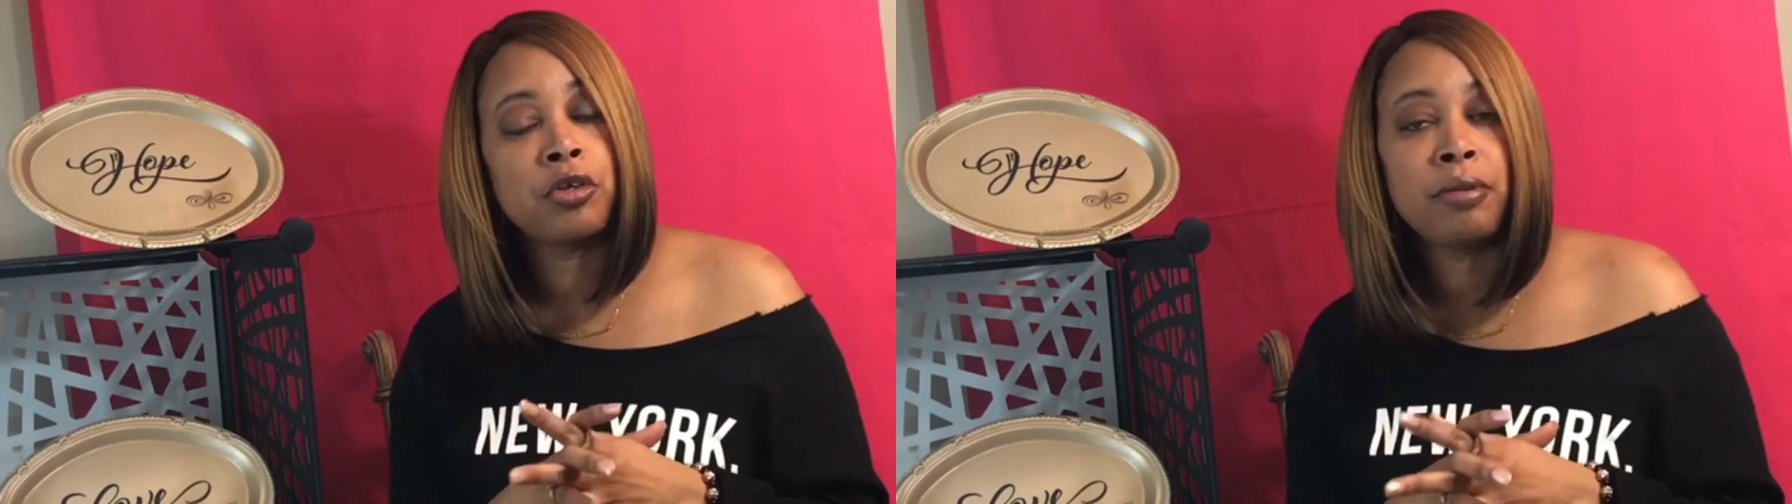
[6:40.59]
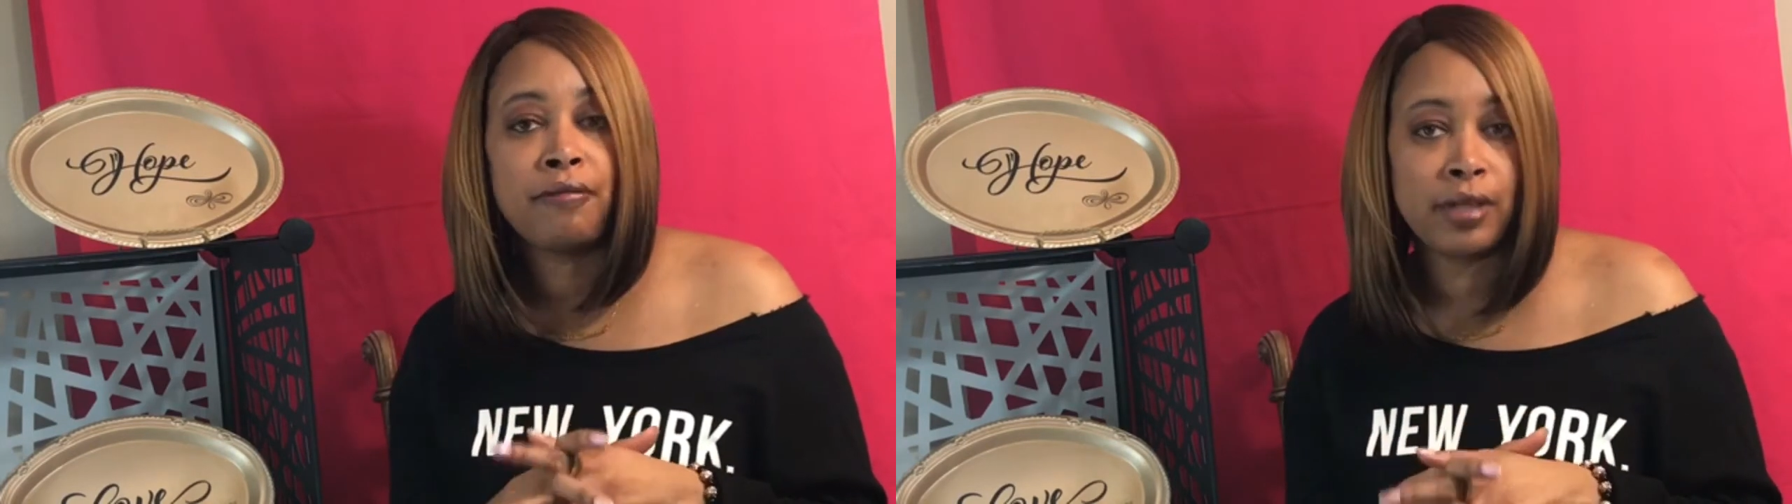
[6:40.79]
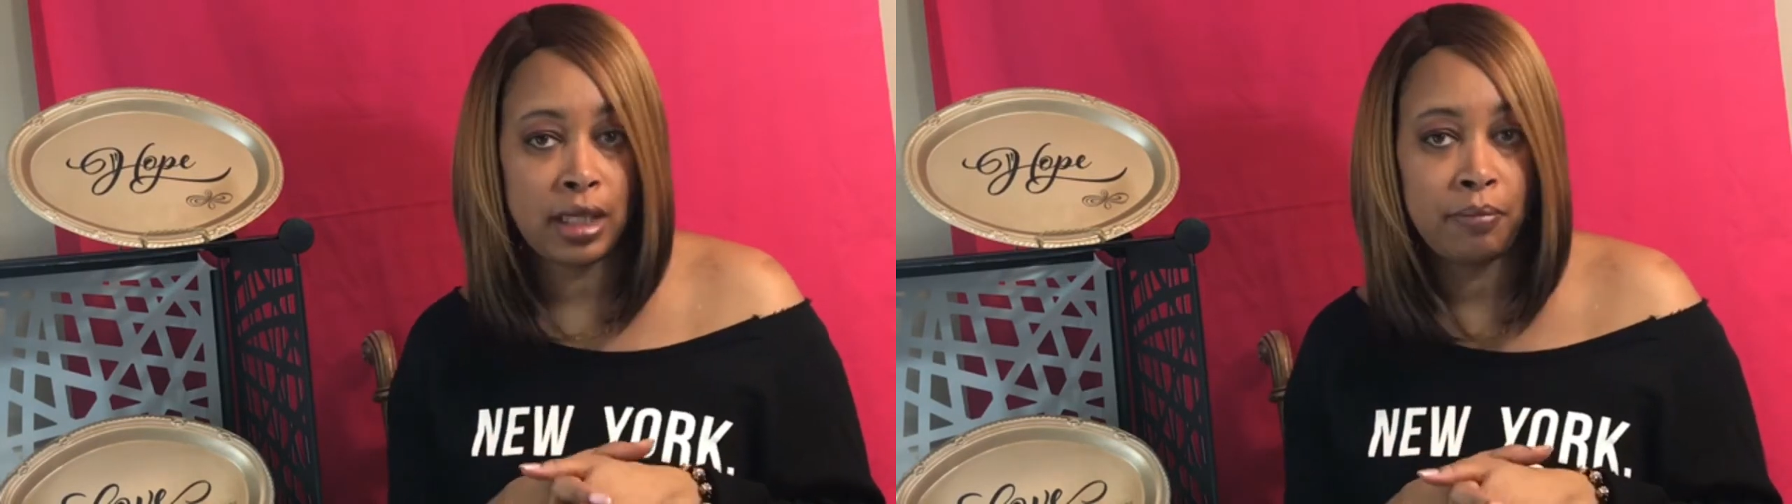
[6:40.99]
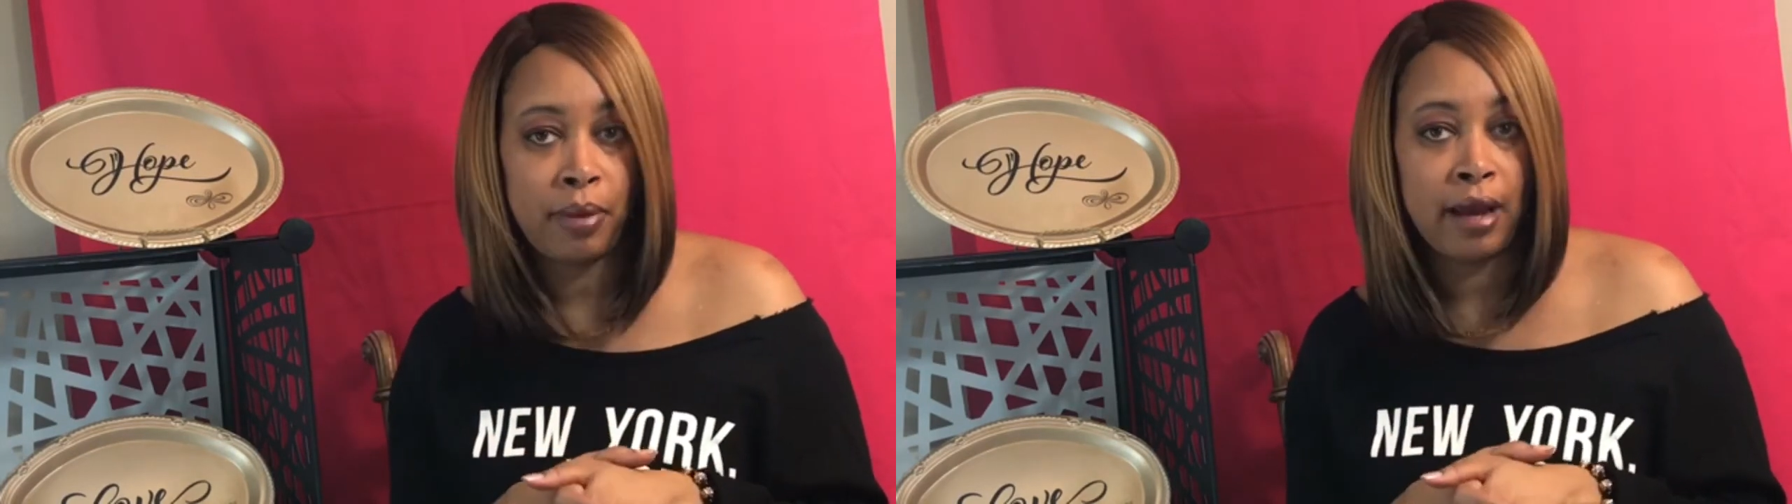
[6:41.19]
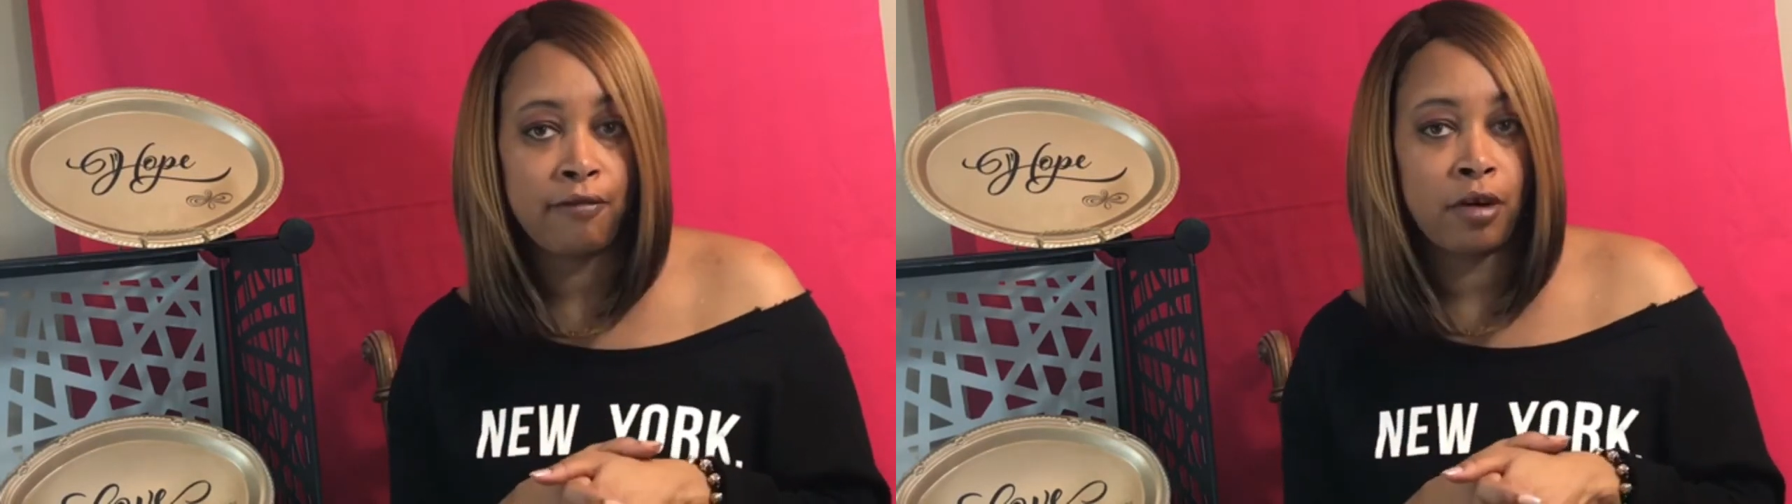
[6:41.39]
PVC
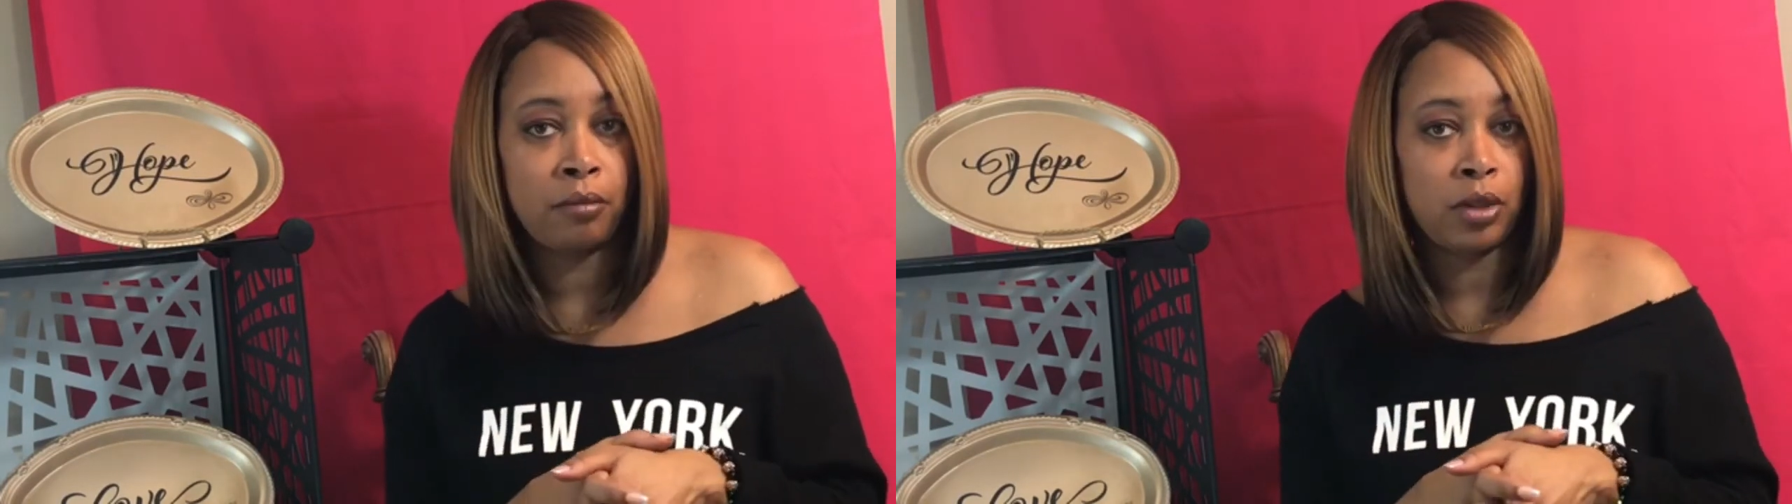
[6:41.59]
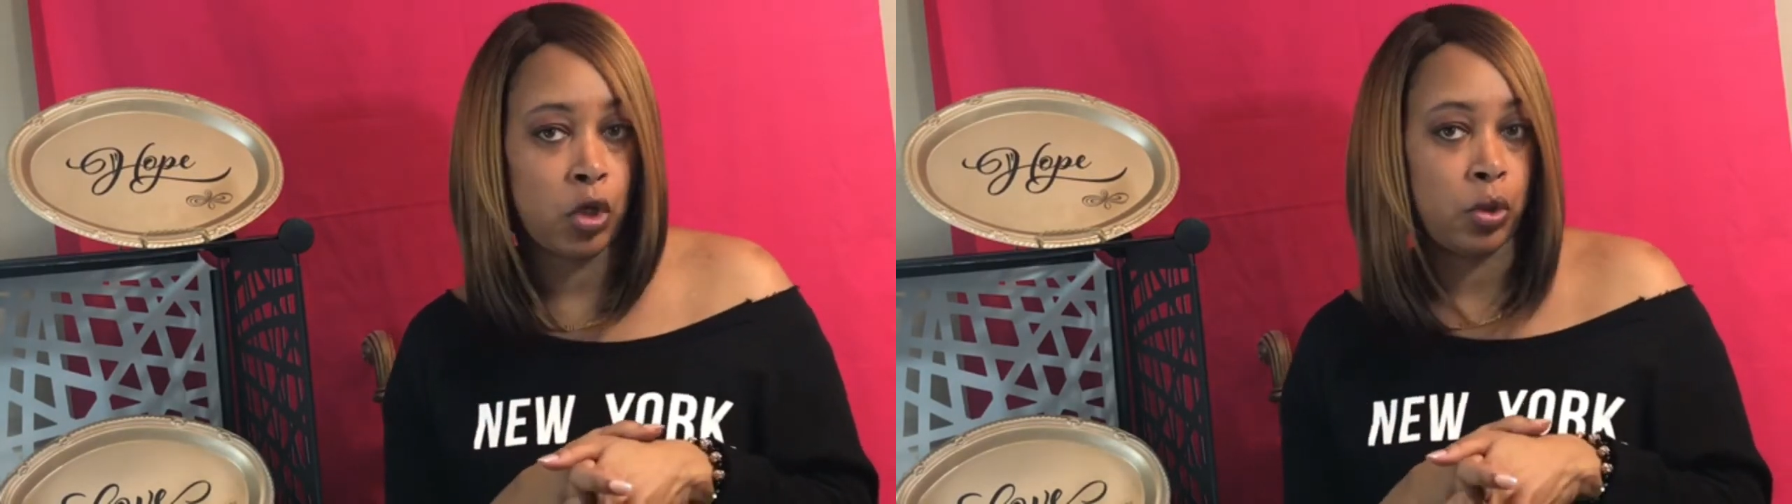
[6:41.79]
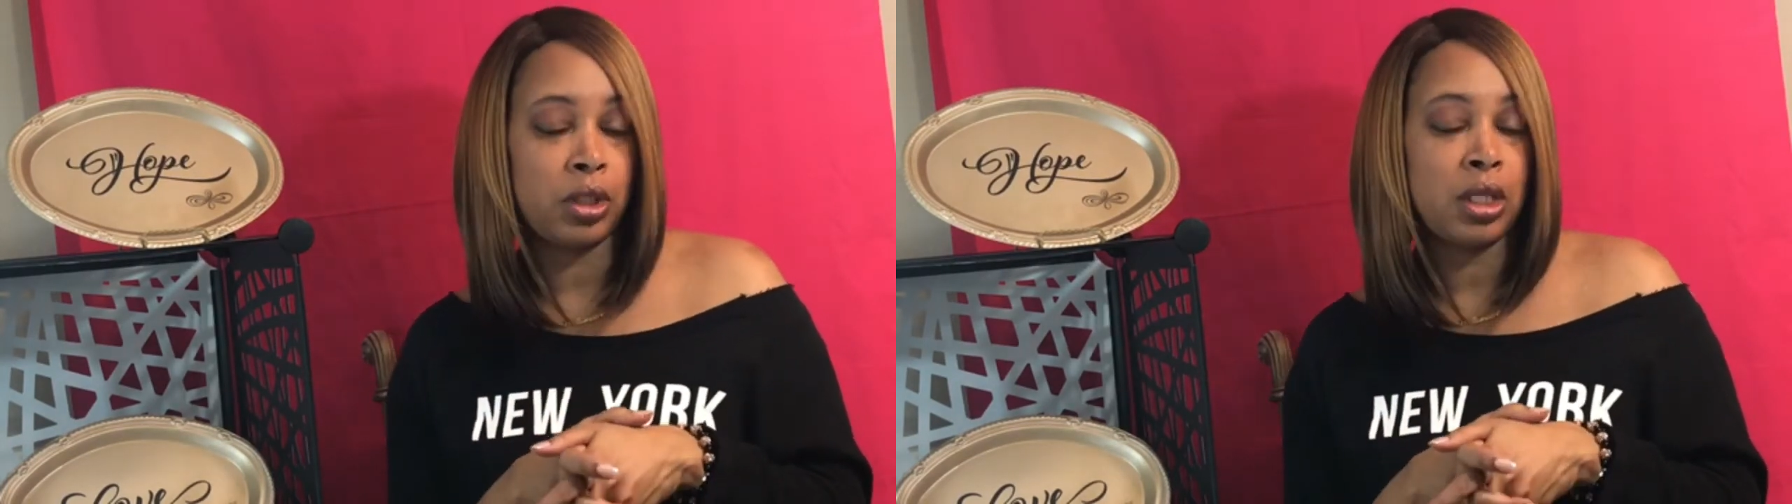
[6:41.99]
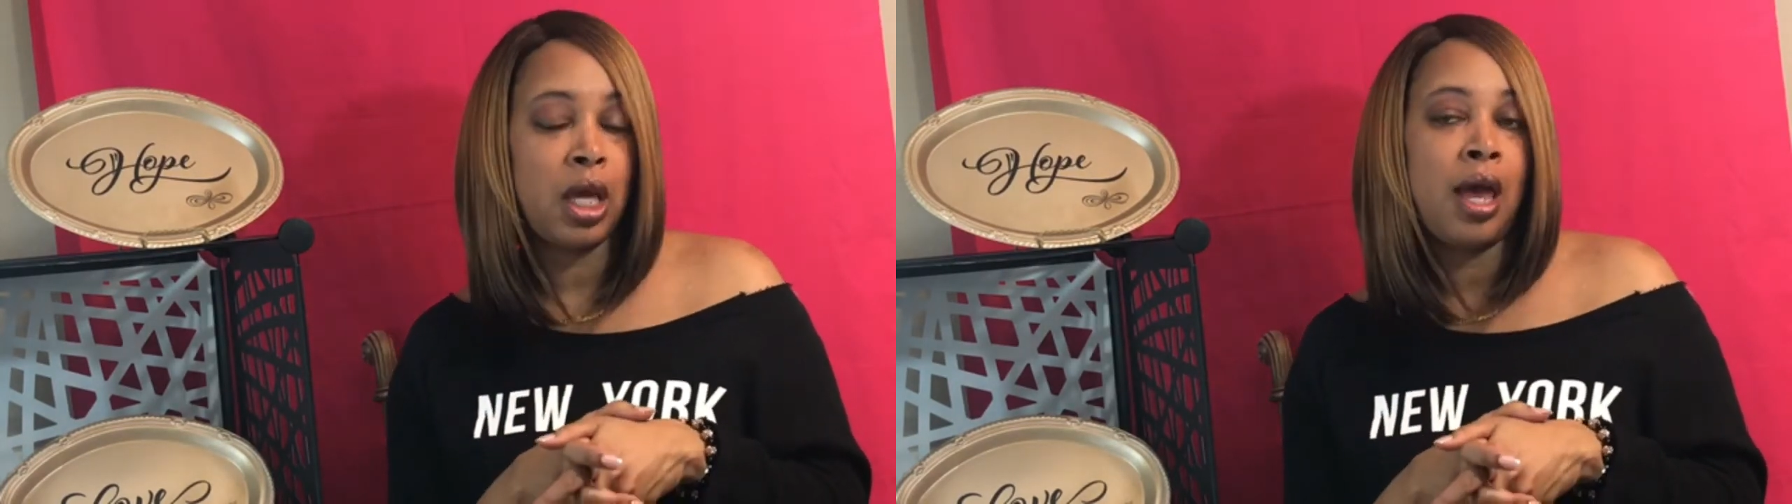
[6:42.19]
pipe from Lowe's.